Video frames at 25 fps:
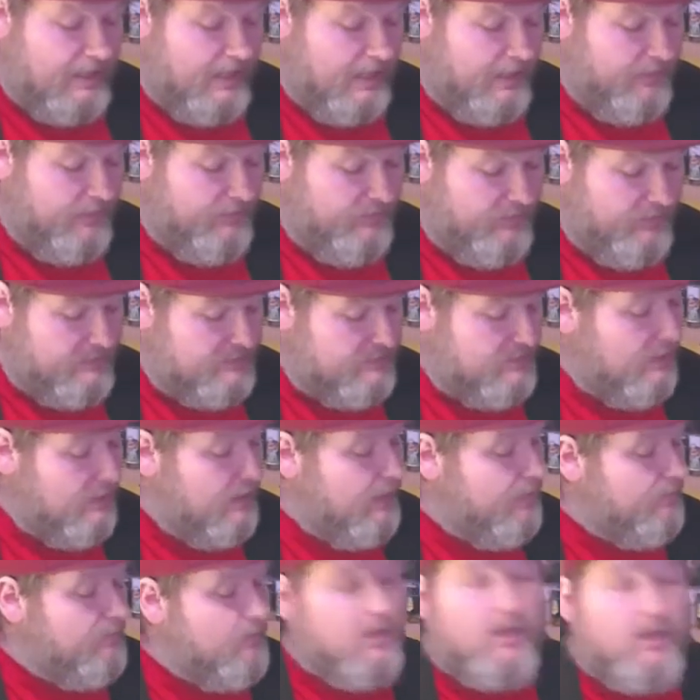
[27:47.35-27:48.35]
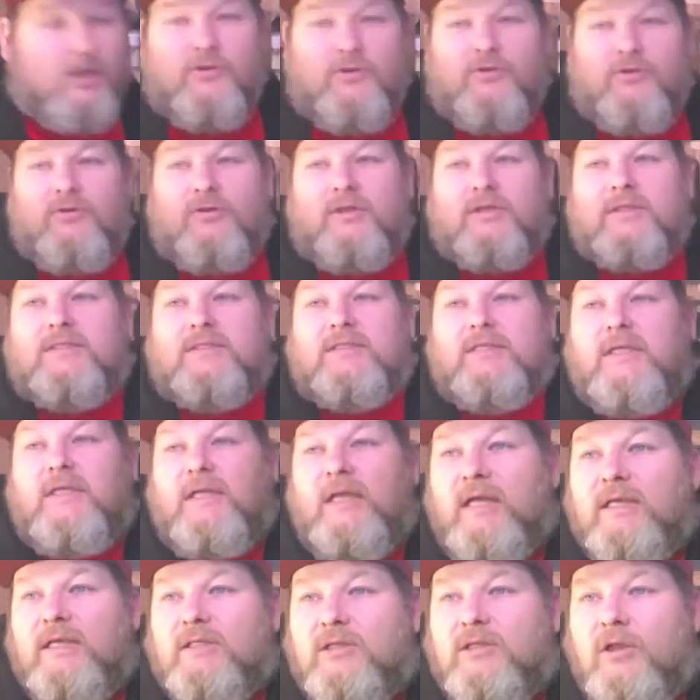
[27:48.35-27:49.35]
And this time you can see
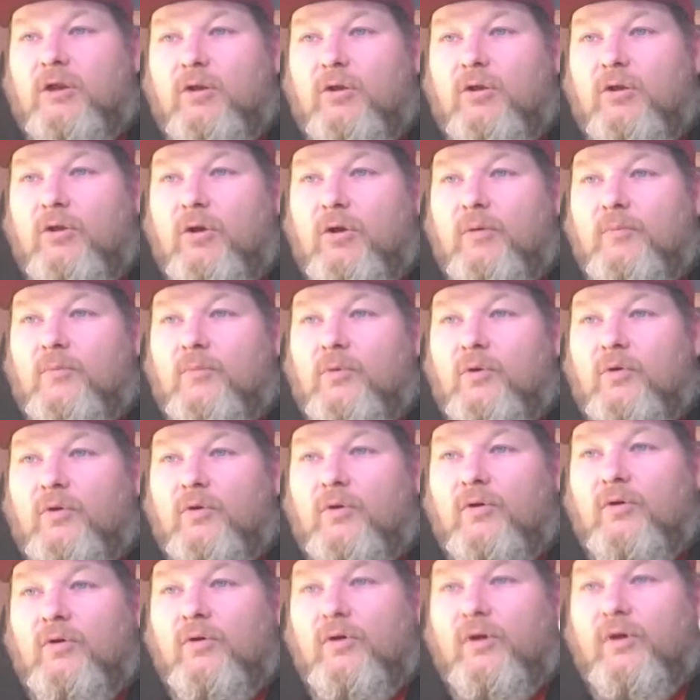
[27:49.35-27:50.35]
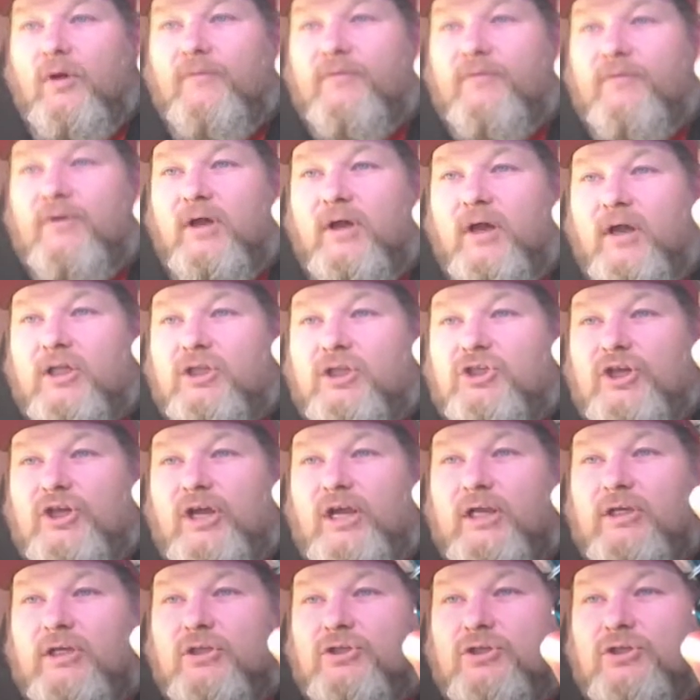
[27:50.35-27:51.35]
it's a lot more of a colour
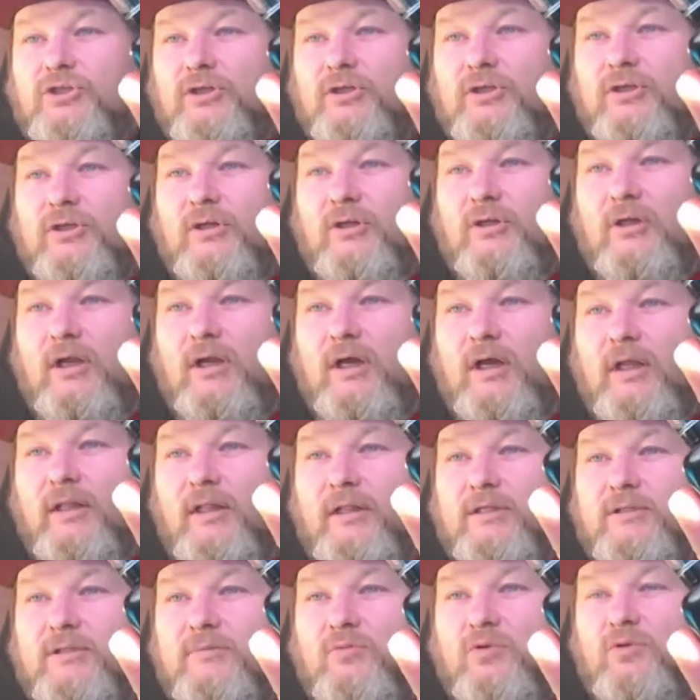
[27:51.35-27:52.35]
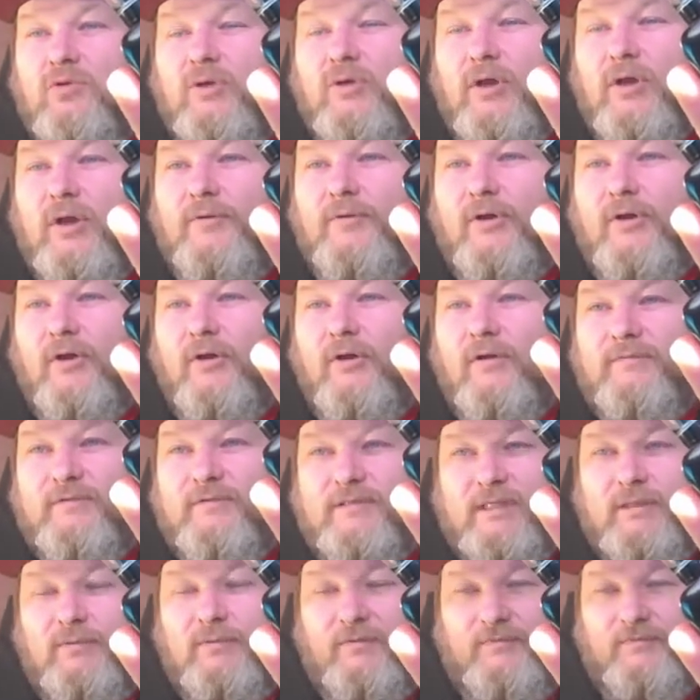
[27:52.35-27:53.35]
change. Like, there's more going on,
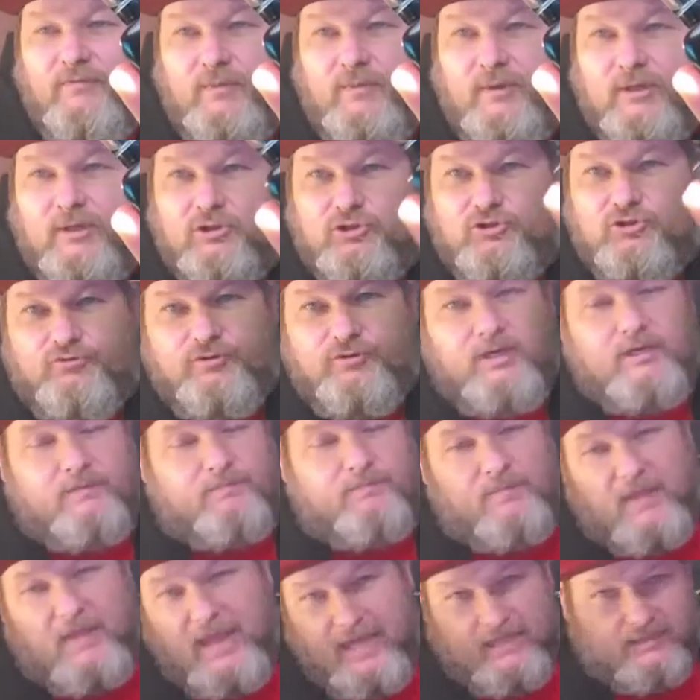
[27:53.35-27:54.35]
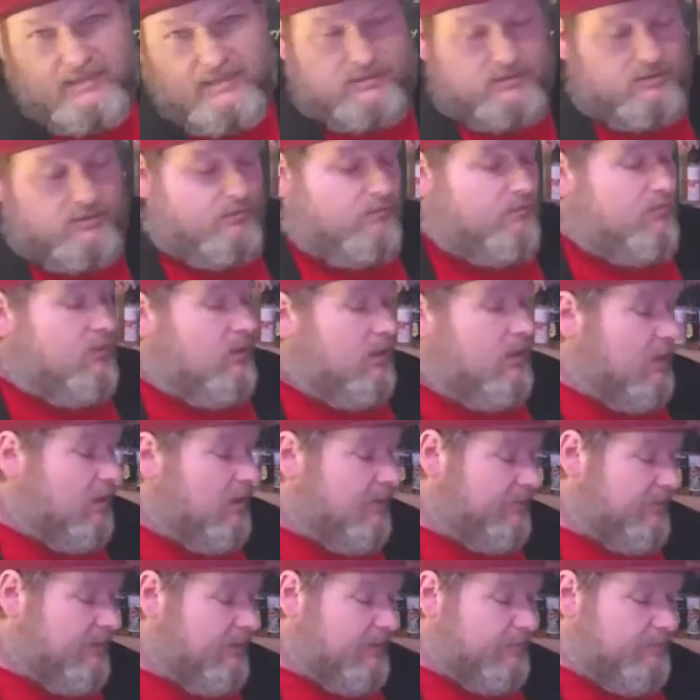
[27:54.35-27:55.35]
obviously, with a bigger screen. Excellent,
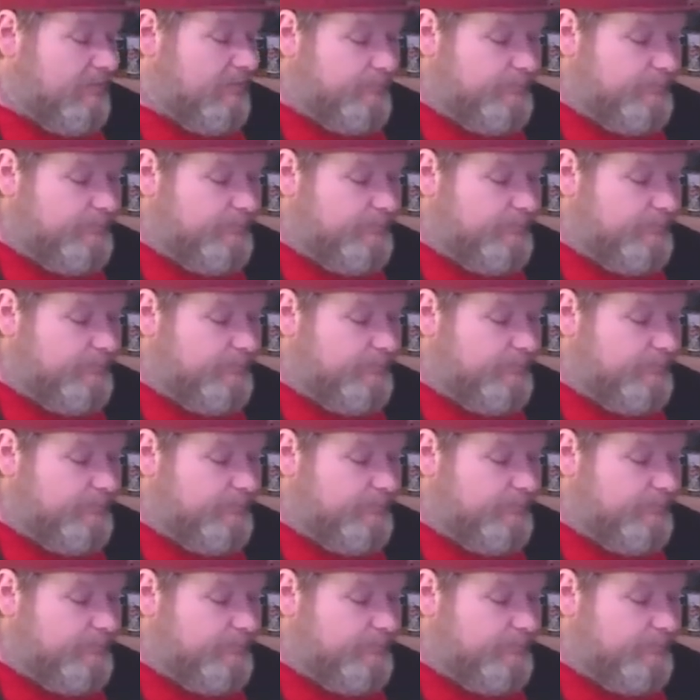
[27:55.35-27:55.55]
loving it.